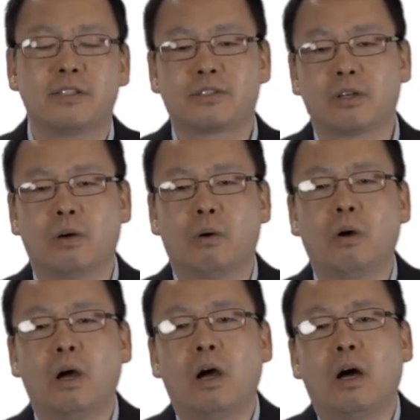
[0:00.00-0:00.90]

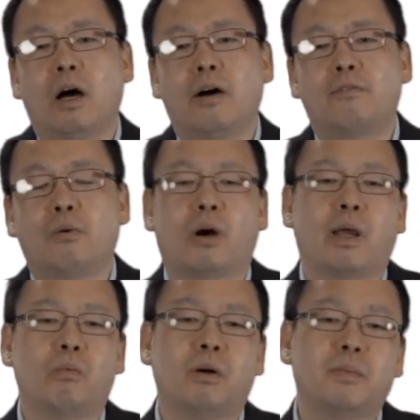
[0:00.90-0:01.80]
So for
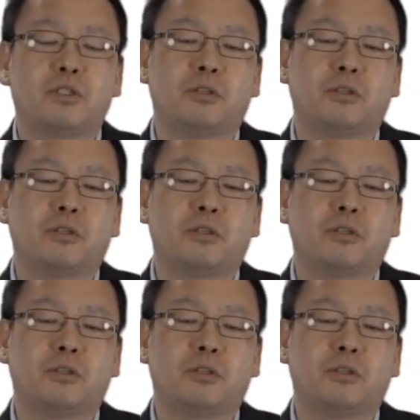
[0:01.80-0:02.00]
a woman